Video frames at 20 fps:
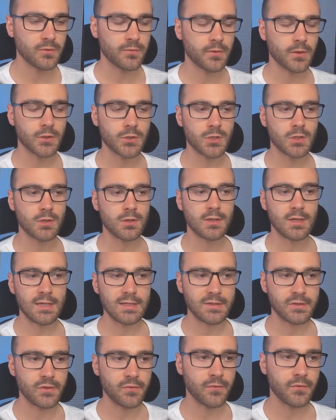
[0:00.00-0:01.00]
function
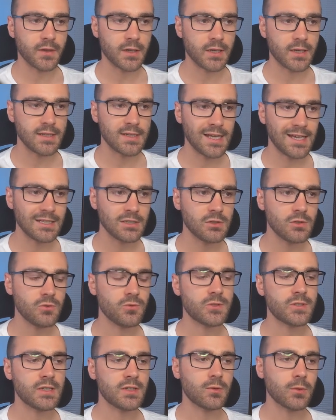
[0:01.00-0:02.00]
is define a new
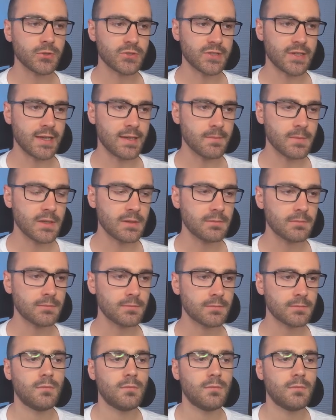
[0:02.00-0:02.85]
SQL statement.